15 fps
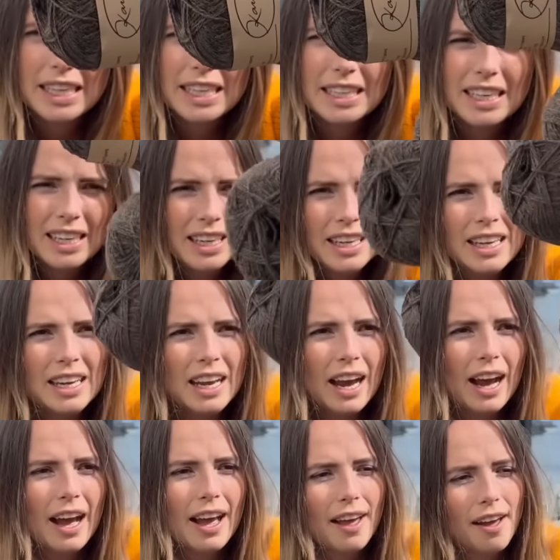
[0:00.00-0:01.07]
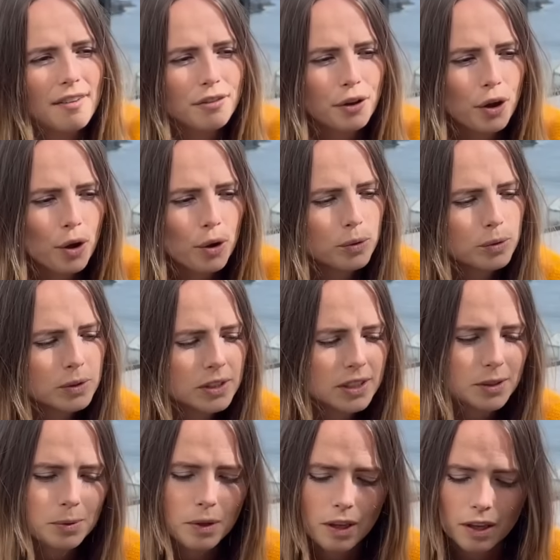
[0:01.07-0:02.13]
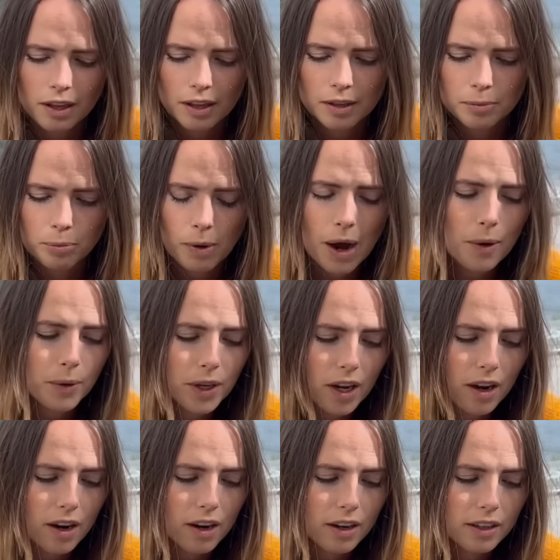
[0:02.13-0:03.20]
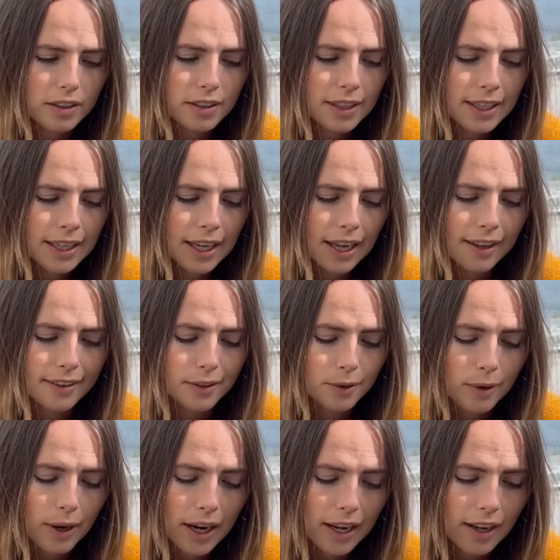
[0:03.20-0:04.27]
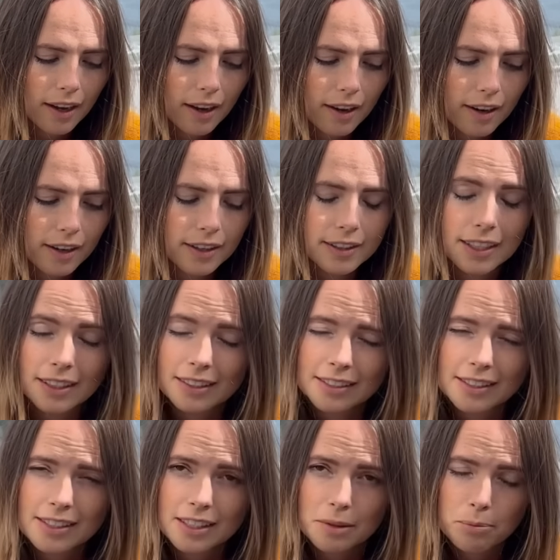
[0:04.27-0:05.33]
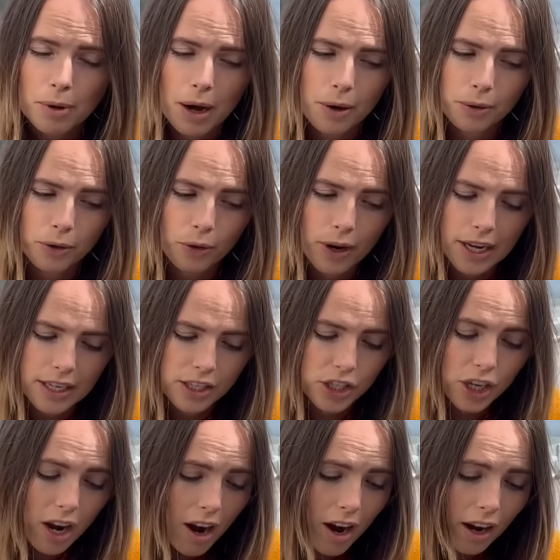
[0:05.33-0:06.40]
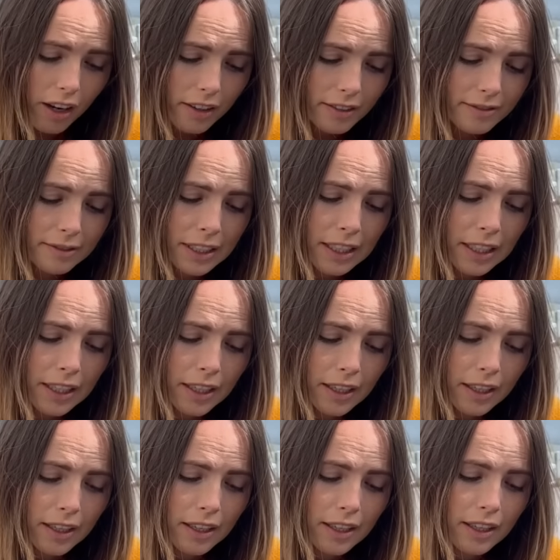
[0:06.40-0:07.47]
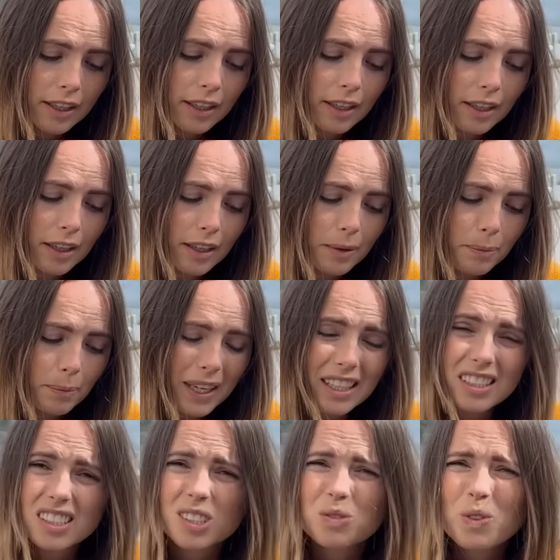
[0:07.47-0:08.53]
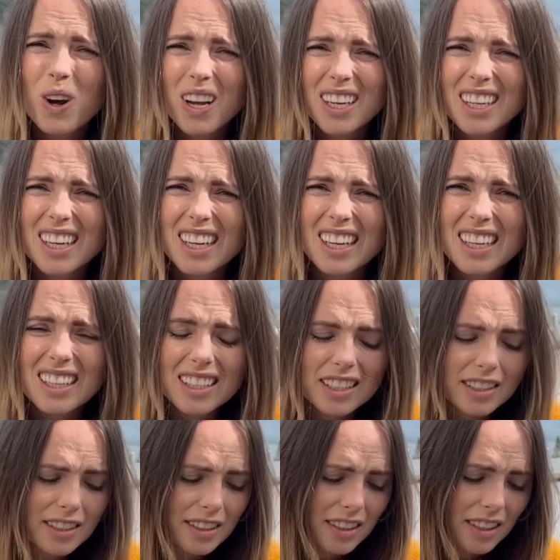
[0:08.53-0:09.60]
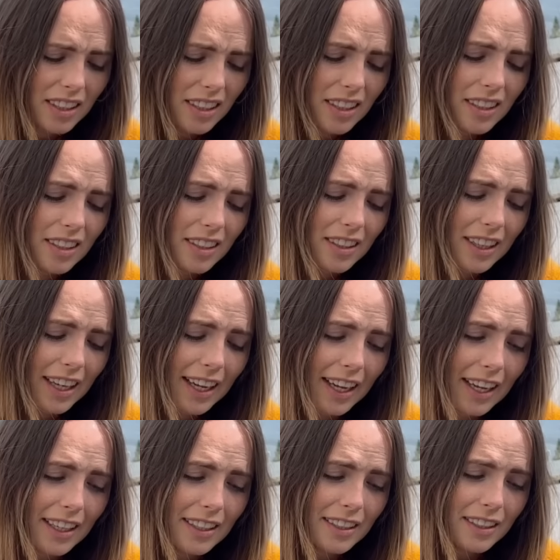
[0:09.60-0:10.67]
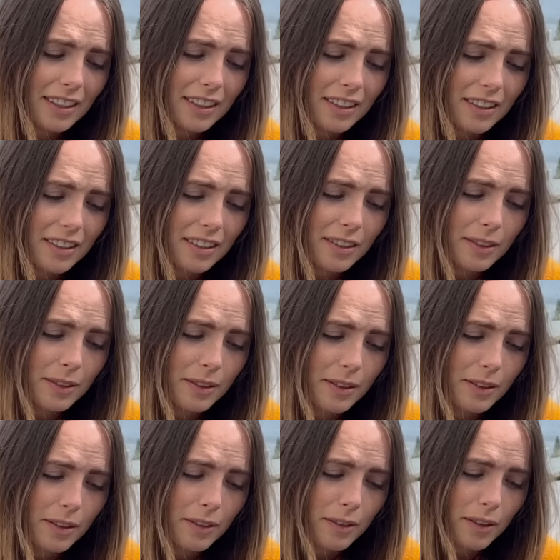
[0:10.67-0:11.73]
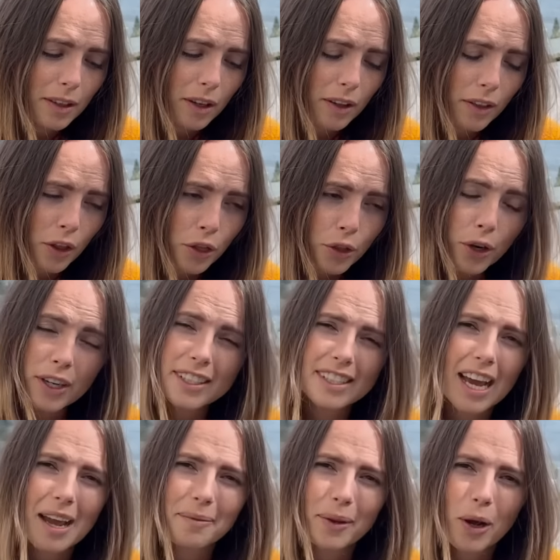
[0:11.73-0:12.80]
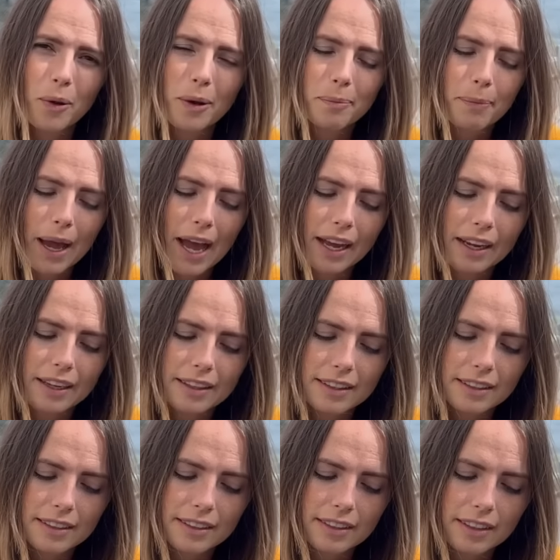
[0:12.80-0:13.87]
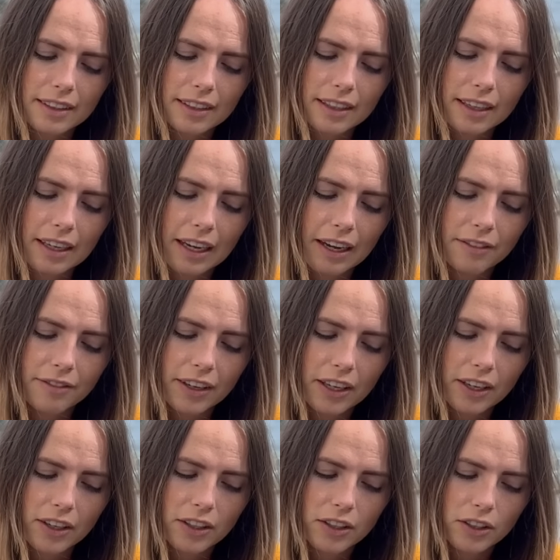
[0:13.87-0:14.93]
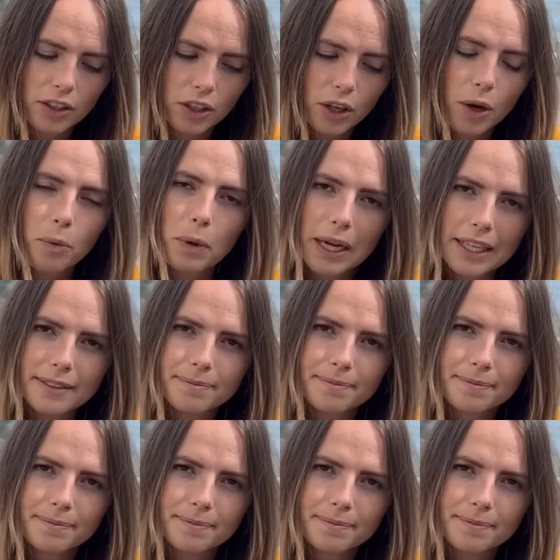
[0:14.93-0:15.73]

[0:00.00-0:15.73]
it. I have cones and brown yarn and gray yarn, and this is a brown grayish yarn, but I just wanted it. And the 3rd time going back, I figured, you know what,